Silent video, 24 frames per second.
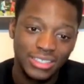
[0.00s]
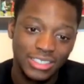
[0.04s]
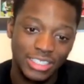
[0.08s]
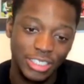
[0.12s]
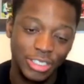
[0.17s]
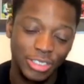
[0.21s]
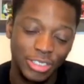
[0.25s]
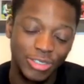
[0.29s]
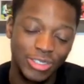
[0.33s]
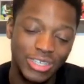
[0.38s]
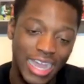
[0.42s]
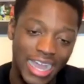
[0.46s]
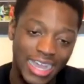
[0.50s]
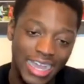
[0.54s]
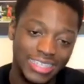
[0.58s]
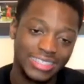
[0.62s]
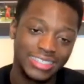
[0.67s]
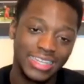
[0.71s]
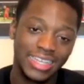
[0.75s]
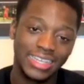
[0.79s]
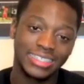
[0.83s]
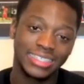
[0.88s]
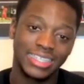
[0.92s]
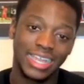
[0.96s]
See you guys
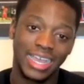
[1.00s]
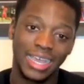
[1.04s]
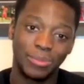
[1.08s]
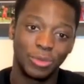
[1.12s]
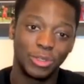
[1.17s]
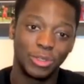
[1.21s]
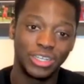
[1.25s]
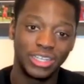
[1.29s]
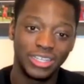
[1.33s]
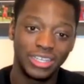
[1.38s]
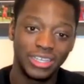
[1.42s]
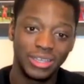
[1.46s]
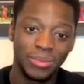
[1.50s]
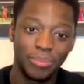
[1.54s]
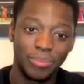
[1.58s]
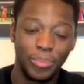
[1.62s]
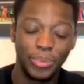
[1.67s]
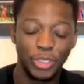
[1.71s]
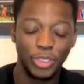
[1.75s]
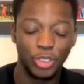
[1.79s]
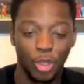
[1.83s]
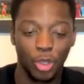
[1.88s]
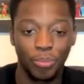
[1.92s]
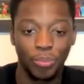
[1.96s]
next time on the
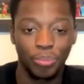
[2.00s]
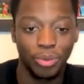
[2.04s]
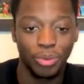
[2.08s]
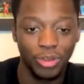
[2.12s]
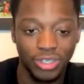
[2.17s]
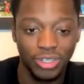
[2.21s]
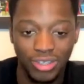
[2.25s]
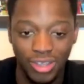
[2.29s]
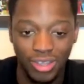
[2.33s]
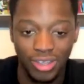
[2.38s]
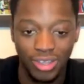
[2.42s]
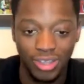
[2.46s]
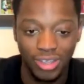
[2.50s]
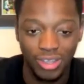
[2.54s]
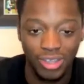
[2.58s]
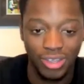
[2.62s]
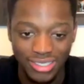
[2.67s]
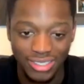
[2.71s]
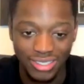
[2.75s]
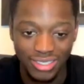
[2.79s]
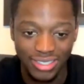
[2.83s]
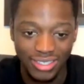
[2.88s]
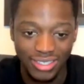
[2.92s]
Beyond podcast,